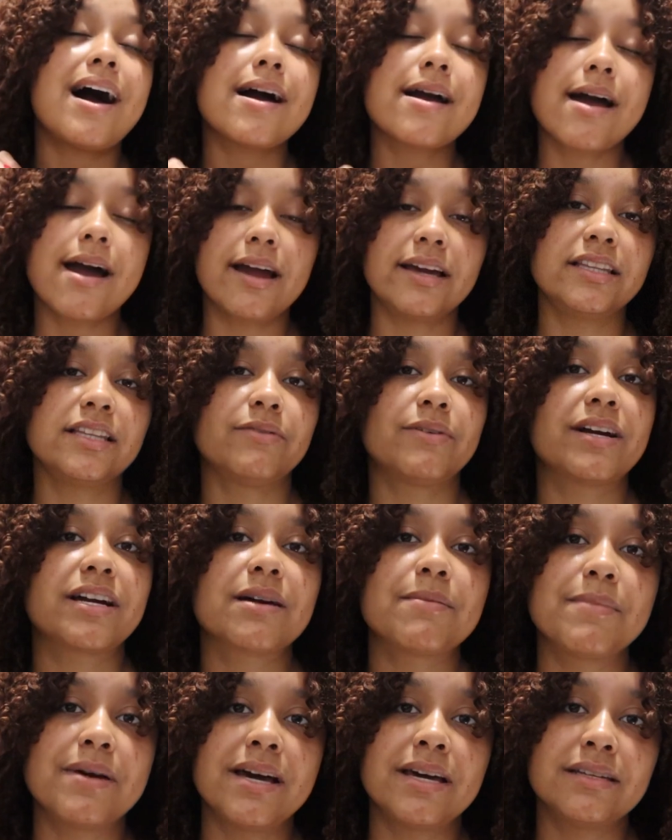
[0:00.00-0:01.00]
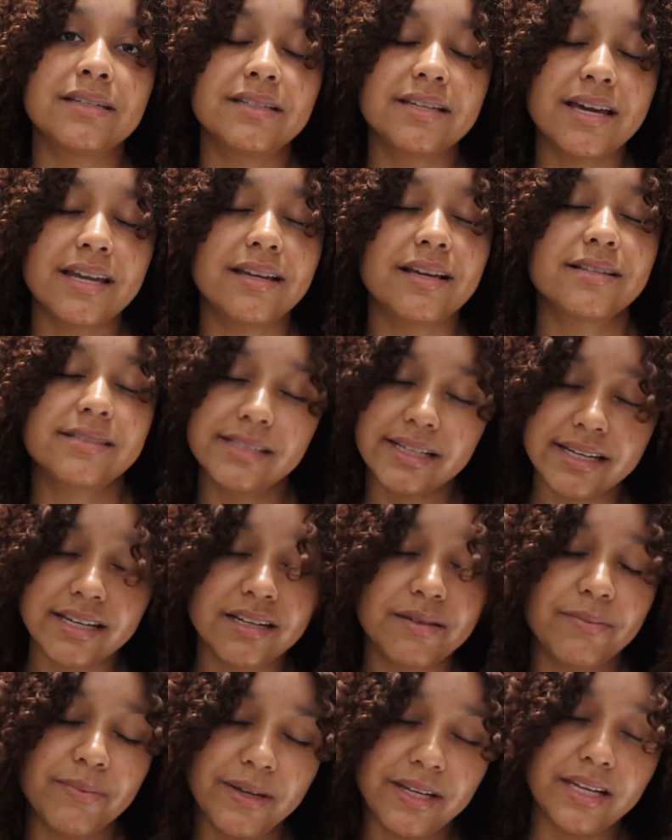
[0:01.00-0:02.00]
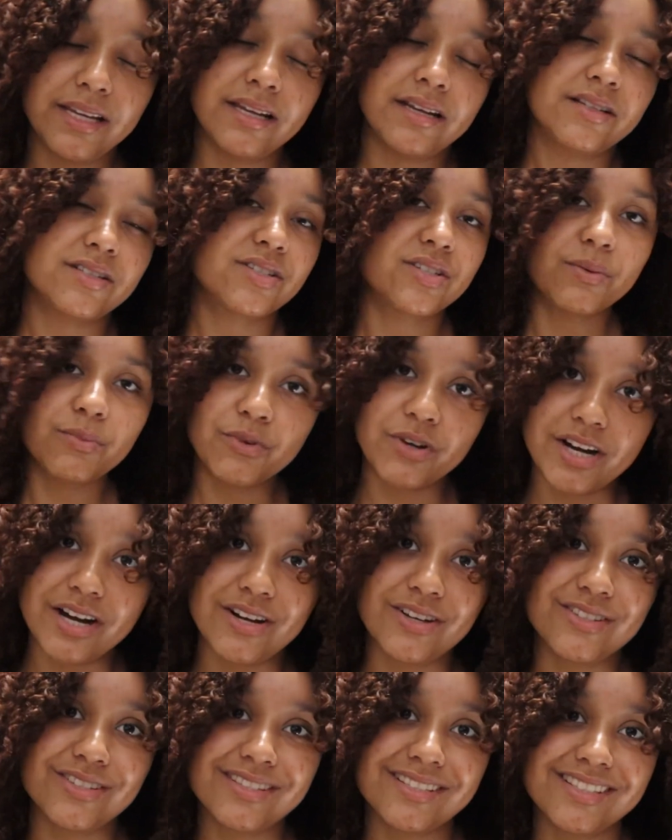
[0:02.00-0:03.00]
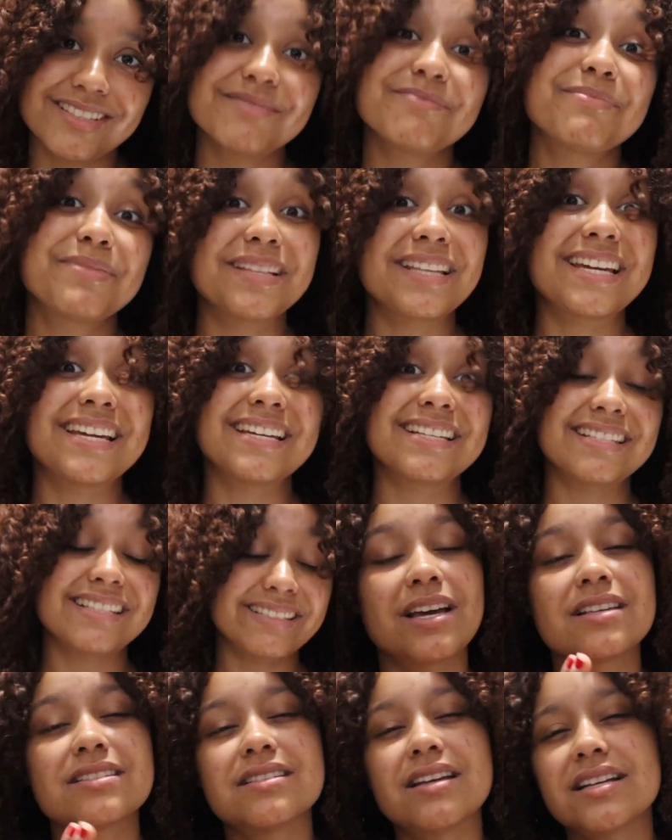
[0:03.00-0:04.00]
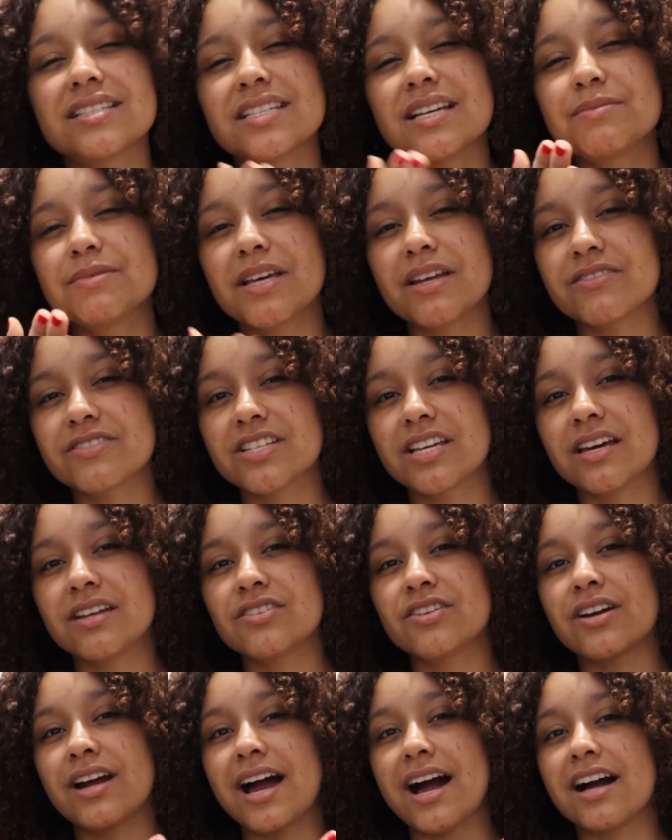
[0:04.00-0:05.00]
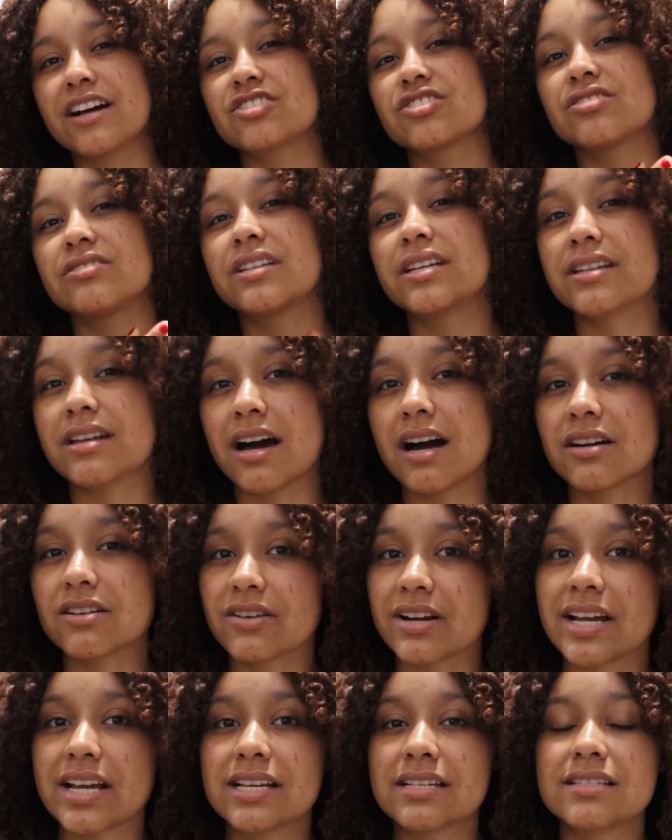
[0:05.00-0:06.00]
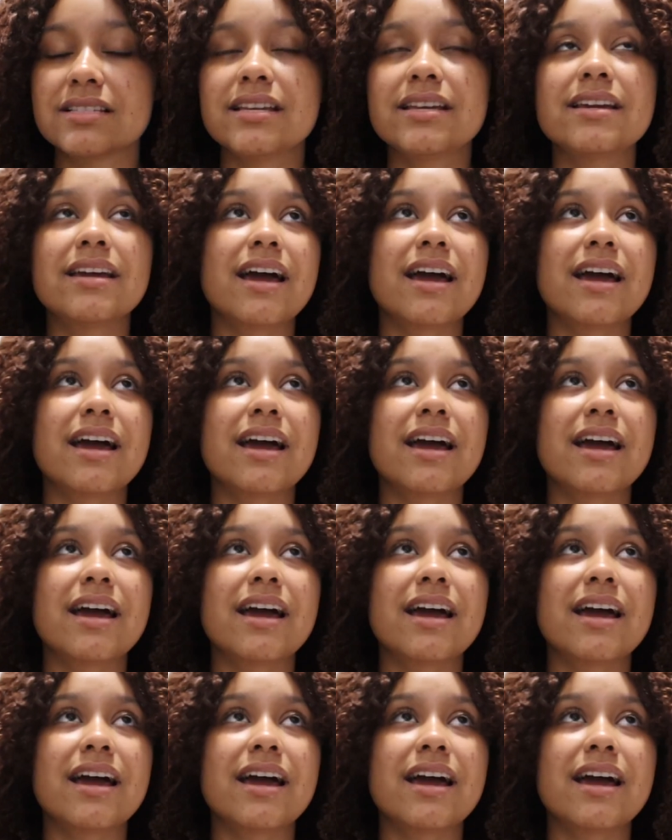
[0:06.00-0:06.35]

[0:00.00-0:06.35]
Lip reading: I highly recommend getting a second opinion somewhere else, please, because 9 times out of 10 you're actually not crazy